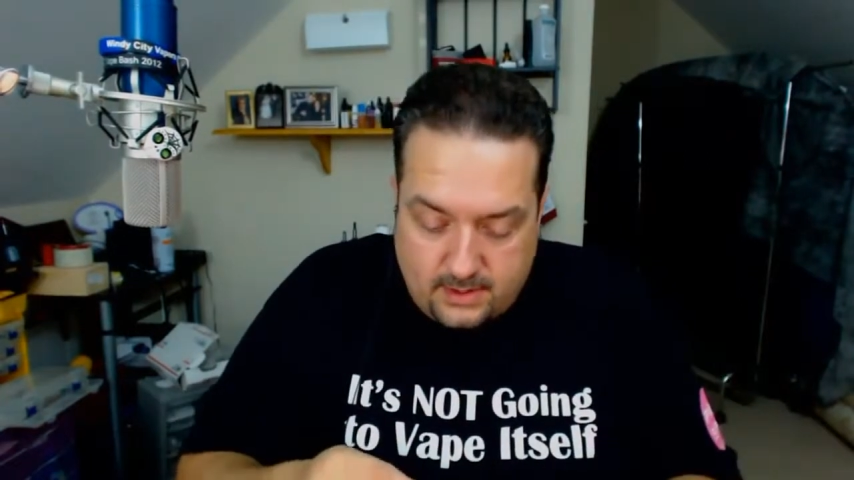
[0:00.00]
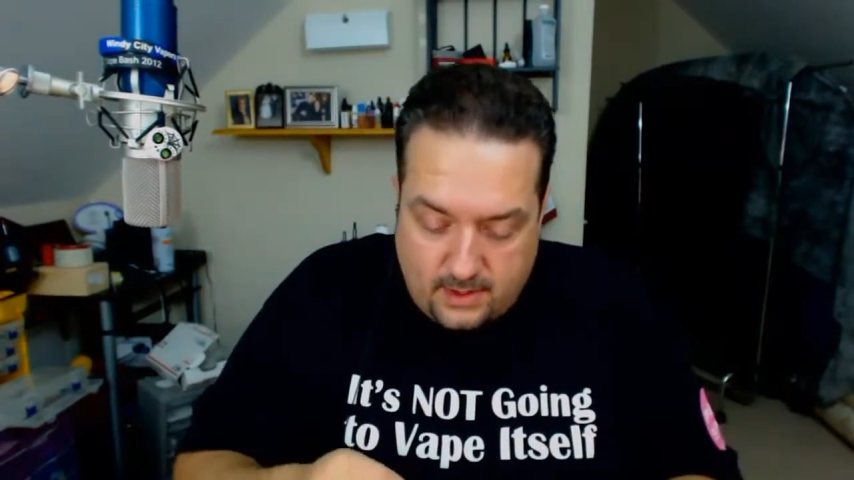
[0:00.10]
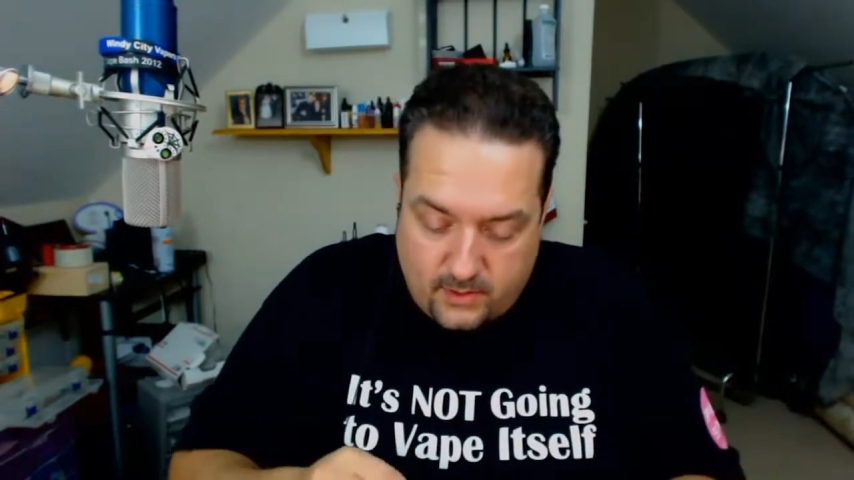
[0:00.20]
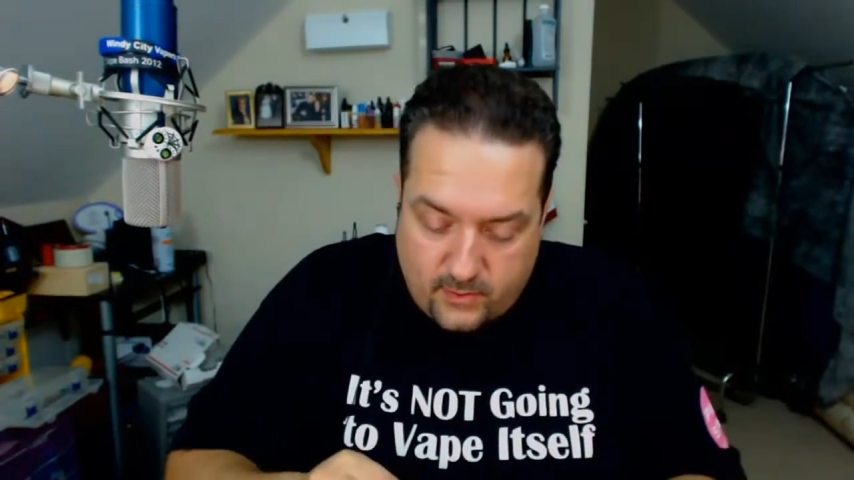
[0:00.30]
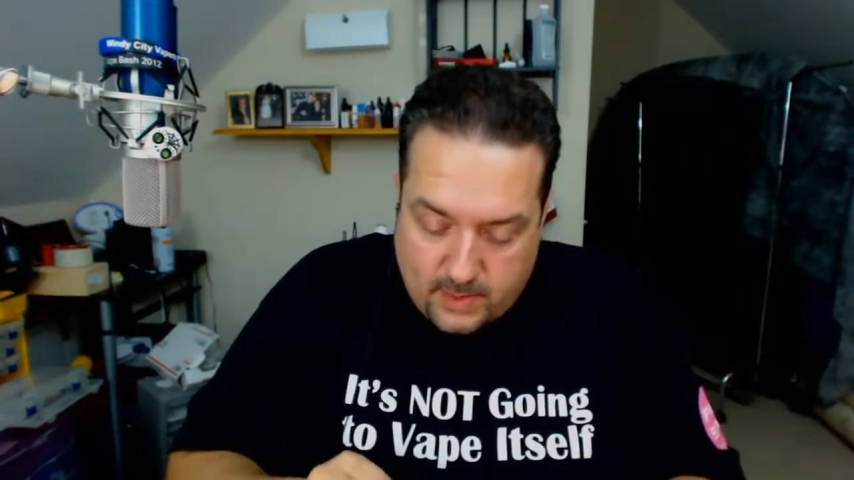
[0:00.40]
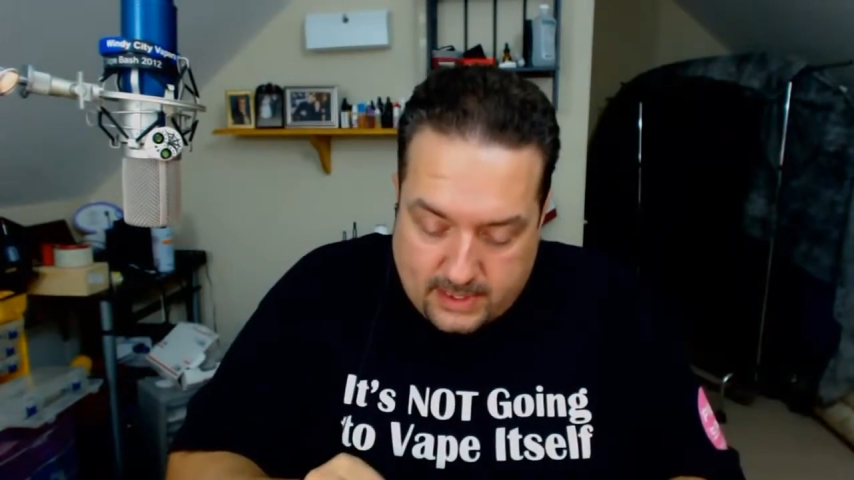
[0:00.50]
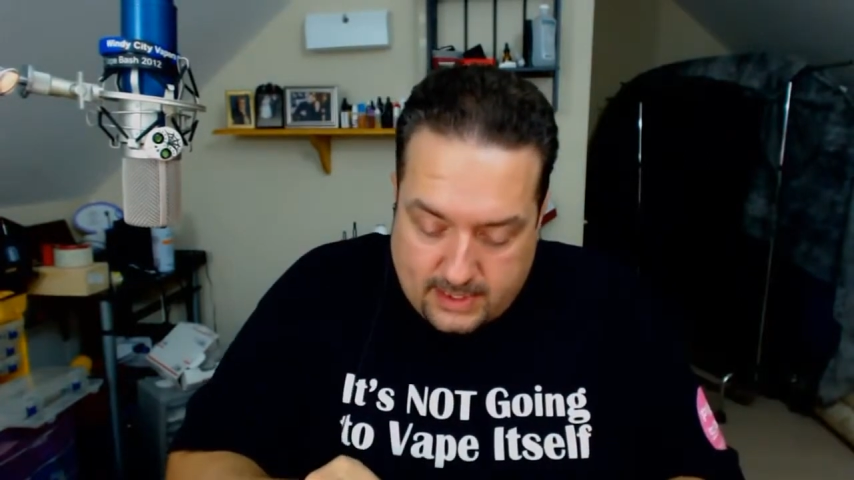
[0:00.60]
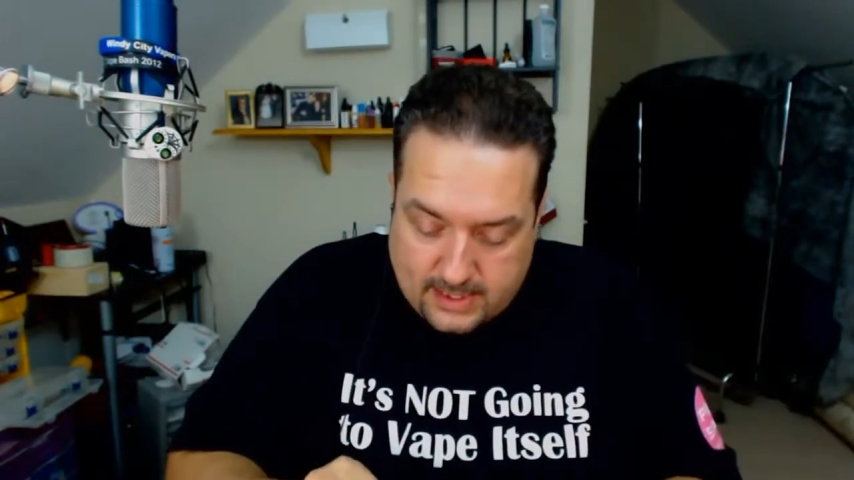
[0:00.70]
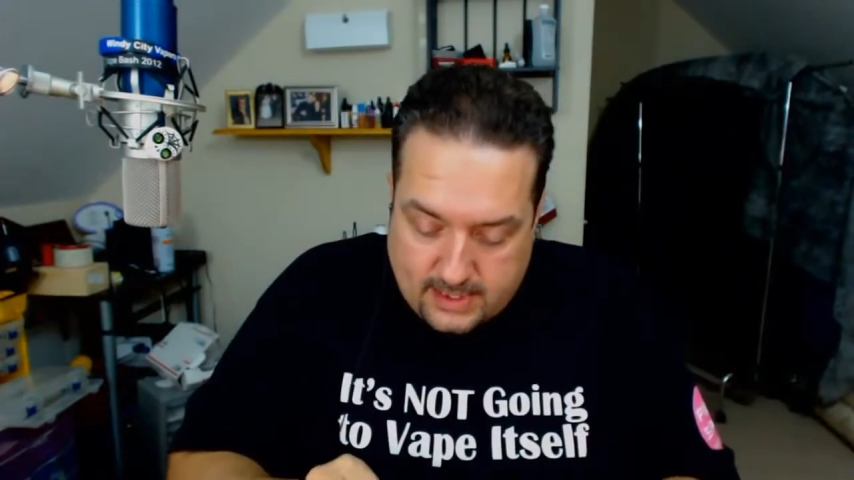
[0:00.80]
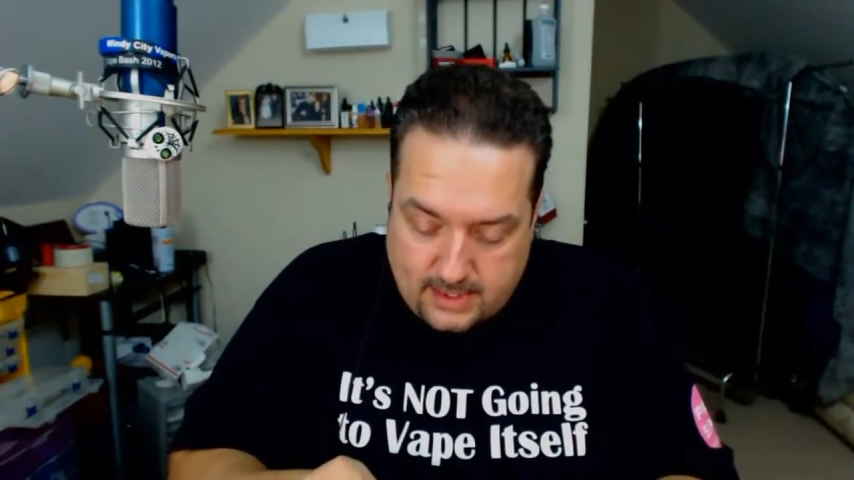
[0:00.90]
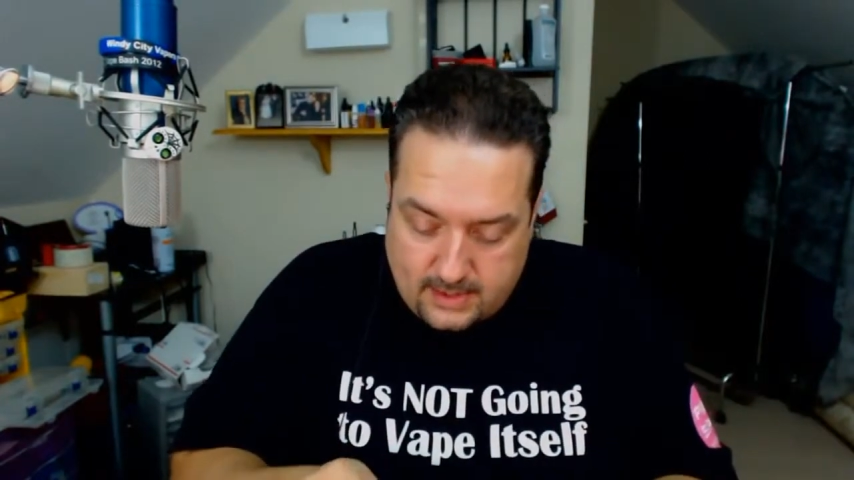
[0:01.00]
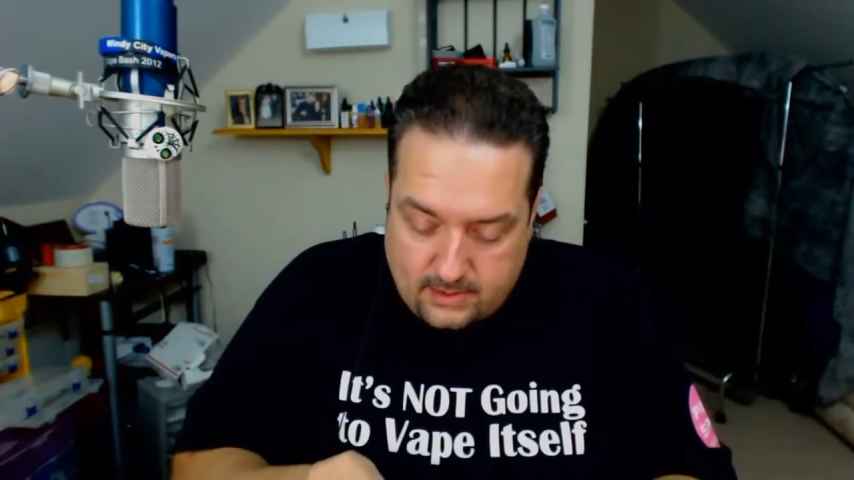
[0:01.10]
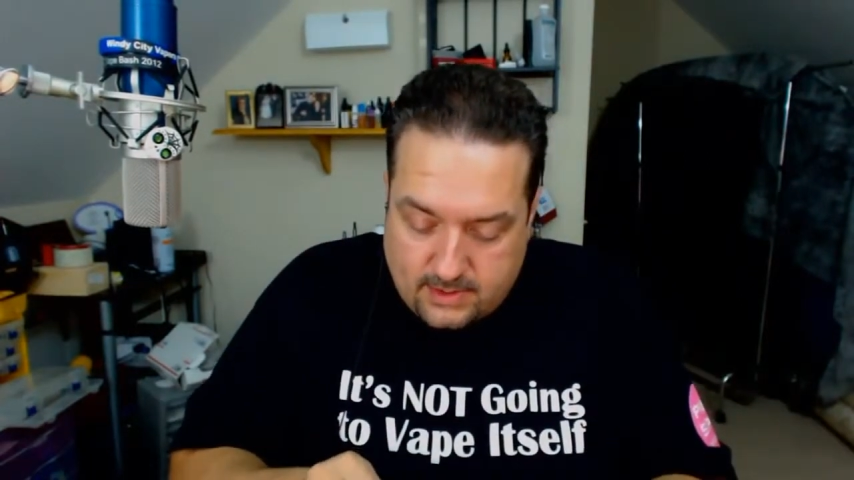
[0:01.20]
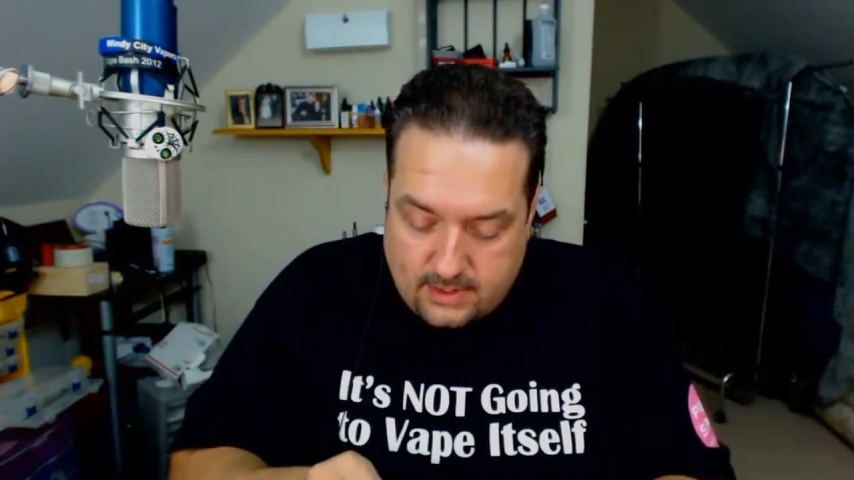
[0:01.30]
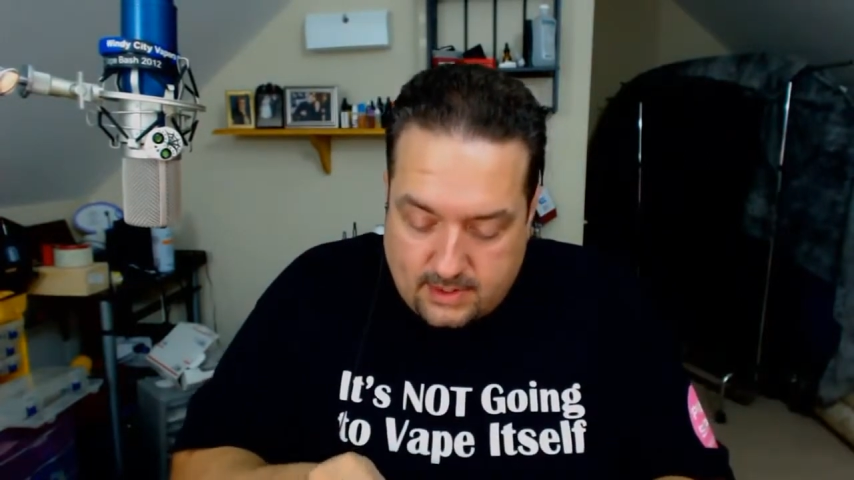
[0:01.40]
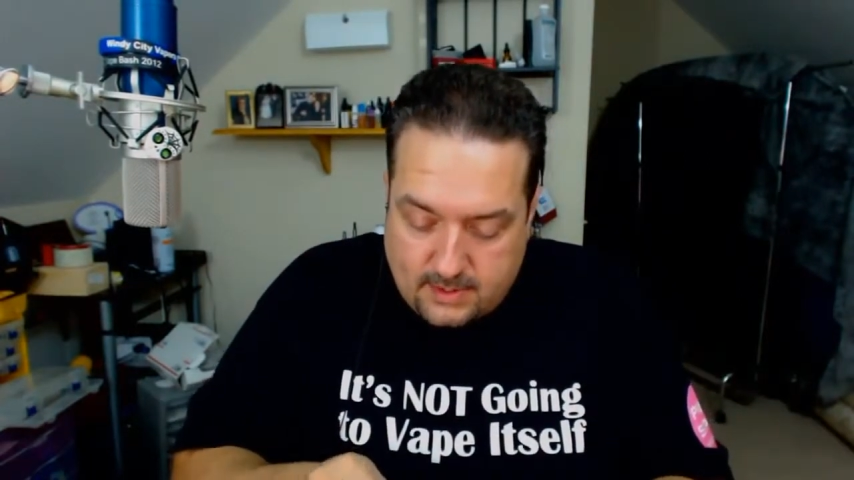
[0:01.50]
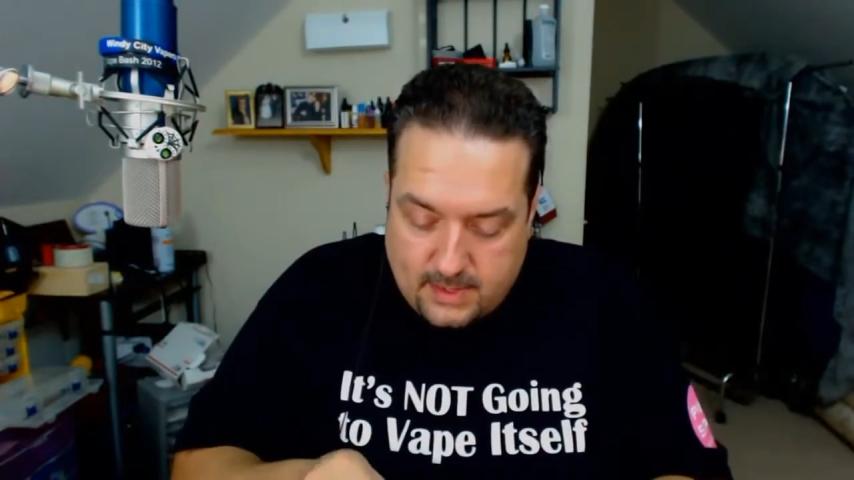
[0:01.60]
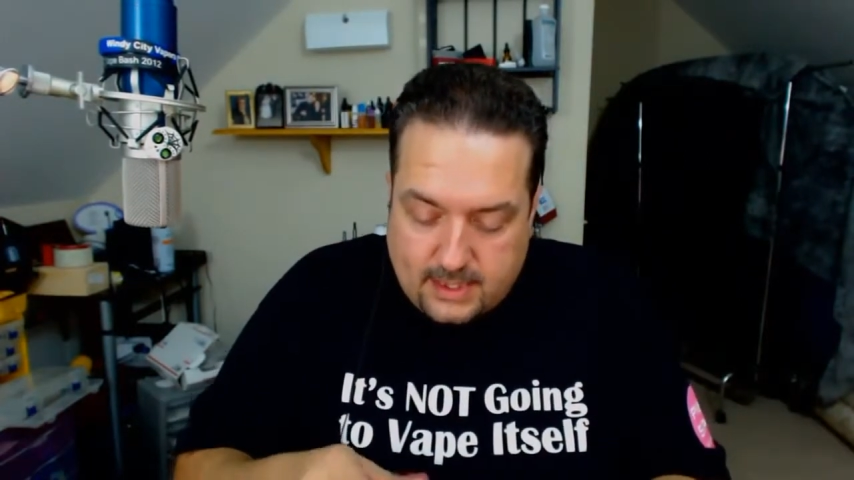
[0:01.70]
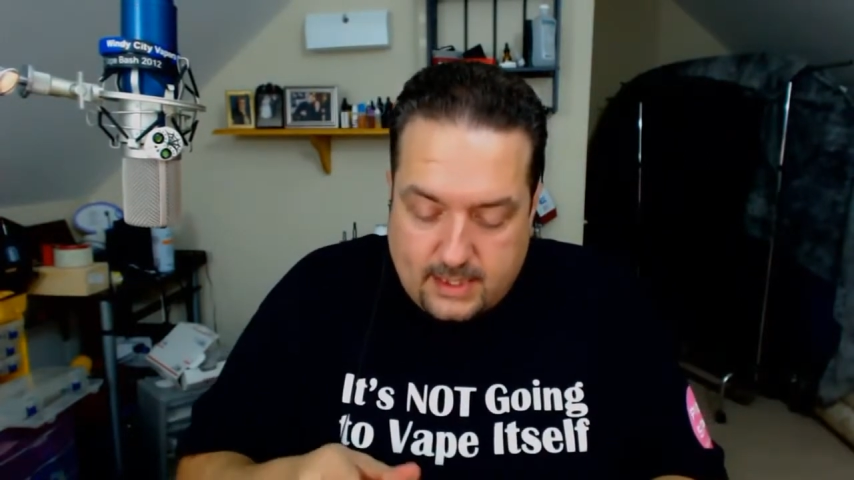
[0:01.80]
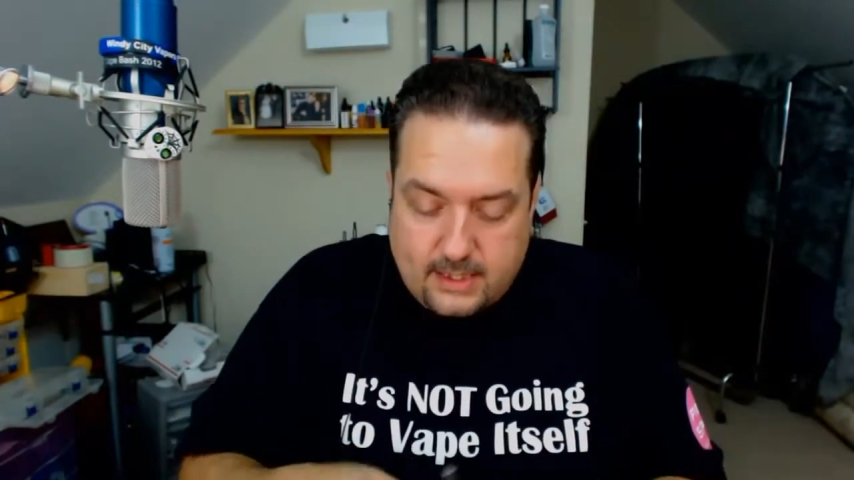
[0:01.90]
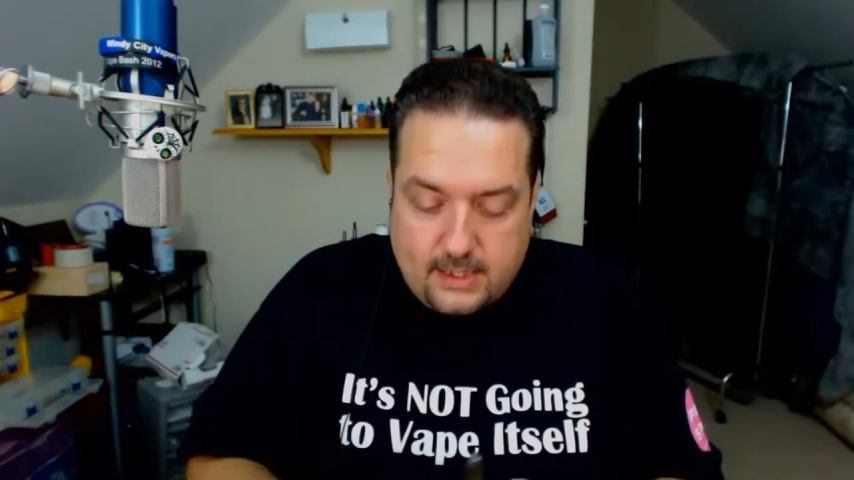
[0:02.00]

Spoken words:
all over my desk. Don't tell anybody.